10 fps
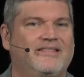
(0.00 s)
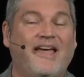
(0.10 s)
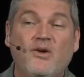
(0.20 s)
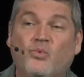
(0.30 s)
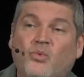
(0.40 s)

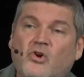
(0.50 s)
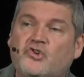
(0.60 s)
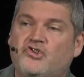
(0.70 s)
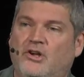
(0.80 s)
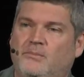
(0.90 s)
They
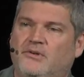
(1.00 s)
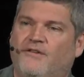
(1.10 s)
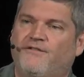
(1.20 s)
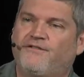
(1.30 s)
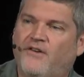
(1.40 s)
worshiped
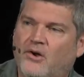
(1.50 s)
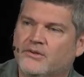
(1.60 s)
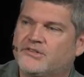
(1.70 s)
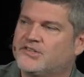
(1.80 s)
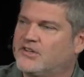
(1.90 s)

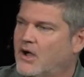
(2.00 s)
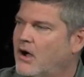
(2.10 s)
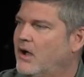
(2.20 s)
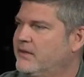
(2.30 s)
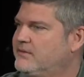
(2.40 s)
false
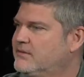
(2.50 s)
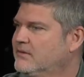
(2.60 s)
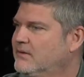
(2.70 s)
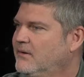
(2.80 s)
gods